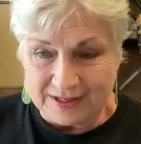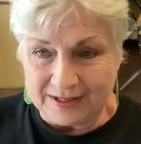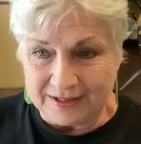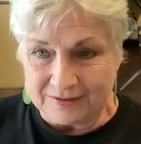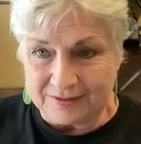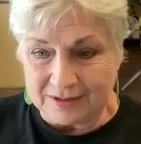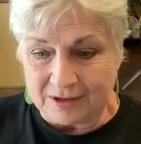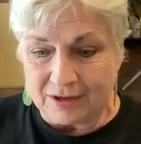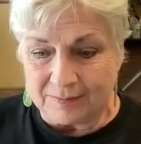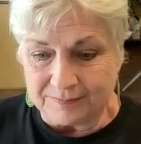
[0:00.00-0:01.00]
And
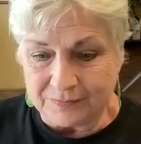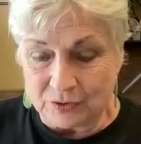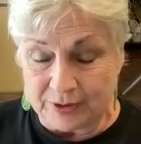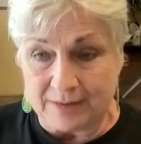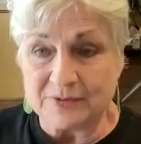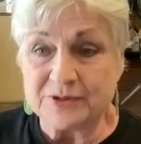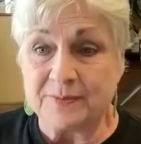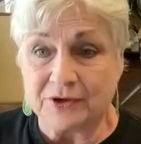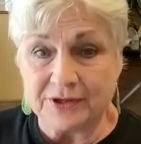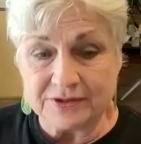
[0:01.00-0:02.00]
um, her name is
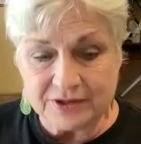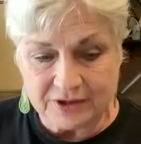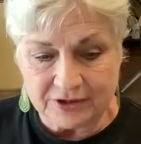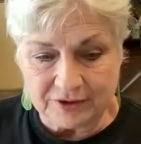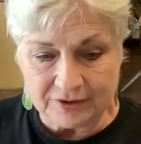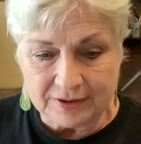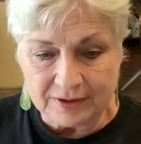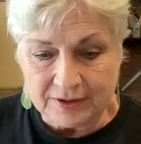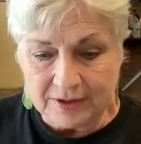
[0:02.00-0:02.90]
Marion Young.